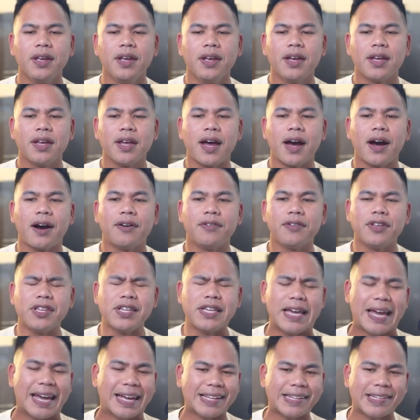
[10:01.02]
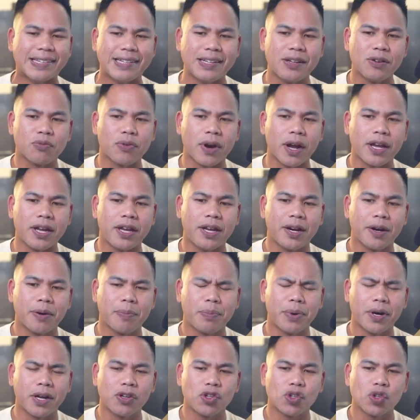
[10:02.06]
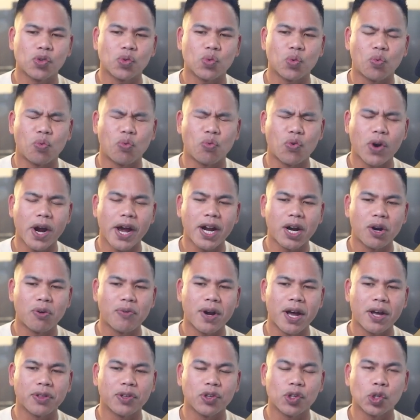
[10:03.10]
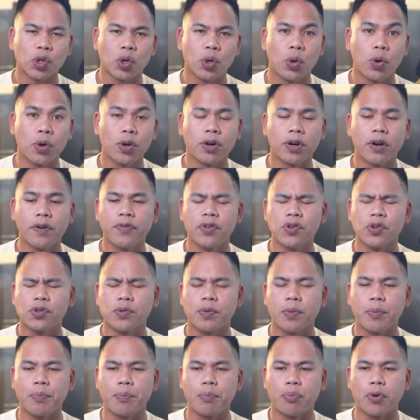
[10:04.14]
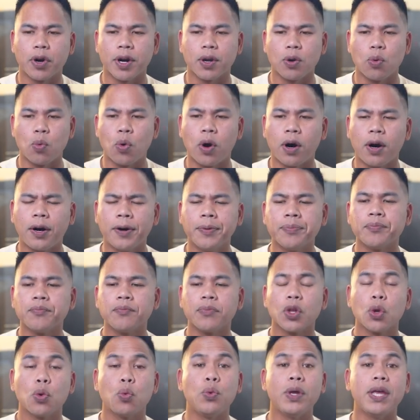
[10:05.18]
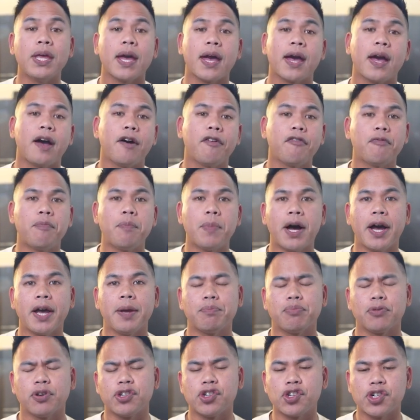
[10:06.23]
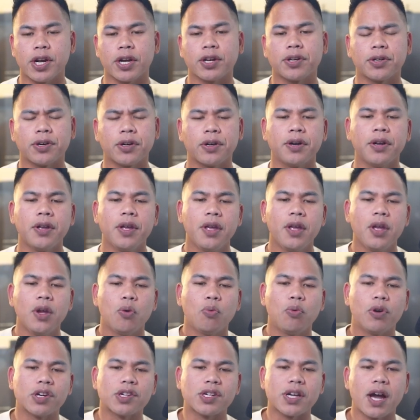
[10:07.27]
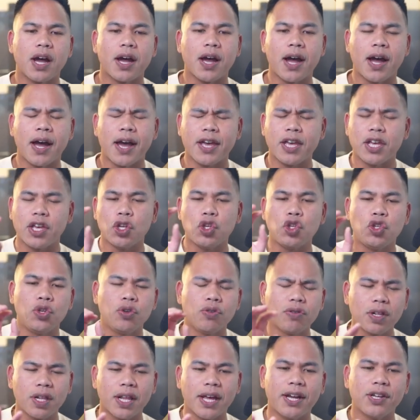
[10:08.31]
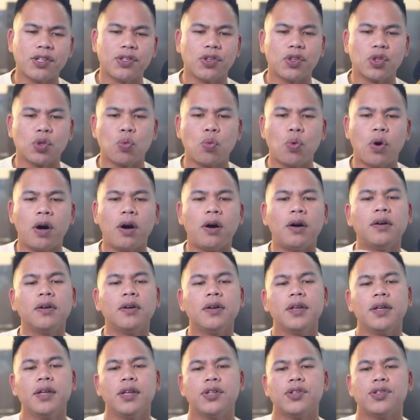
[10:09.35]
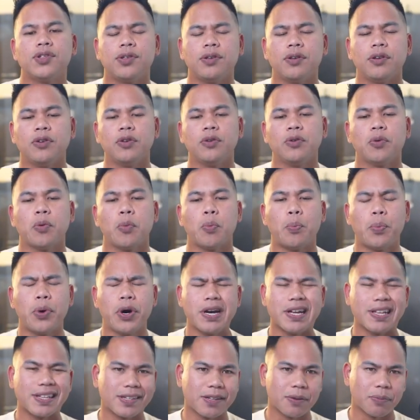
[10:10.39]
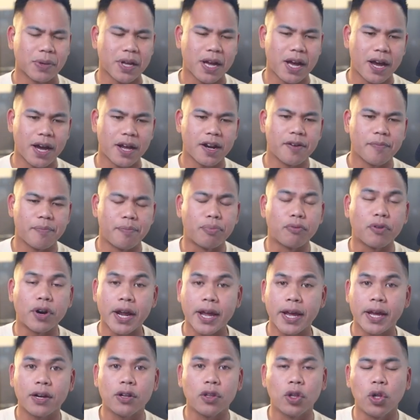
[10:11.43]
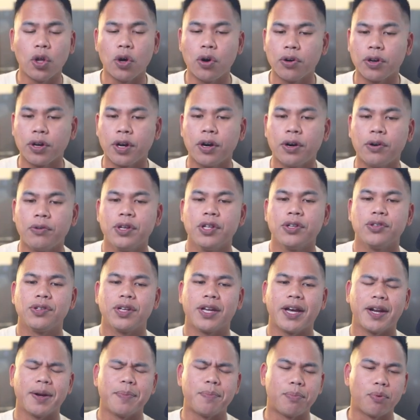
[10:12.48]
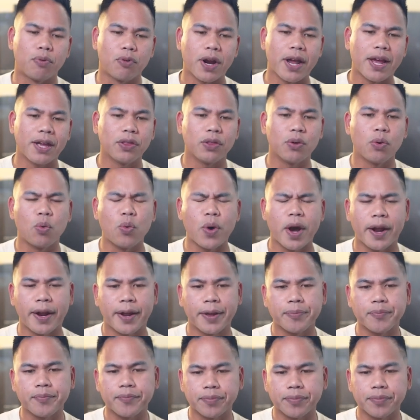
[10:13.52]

Now, you can't see right here, but just right around this corner of this brick wall, we have my projector, which I utilize this wall to put some kind of brand logo to kind of brand the wedding.